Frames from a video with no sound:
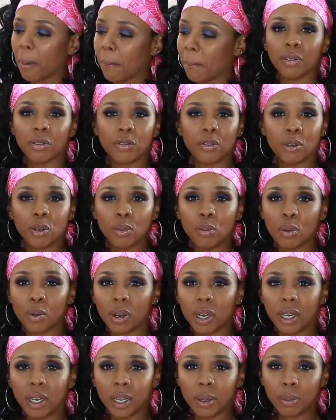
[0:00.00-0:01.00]
a few
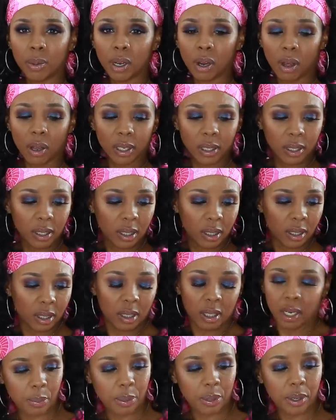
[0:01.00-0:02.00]
more lip glosses.
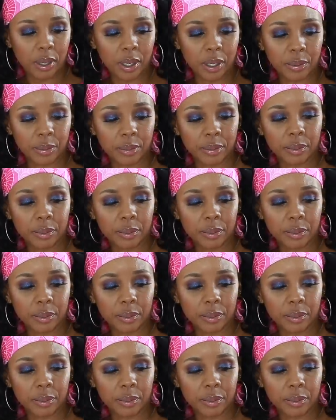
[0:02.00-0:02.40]
Put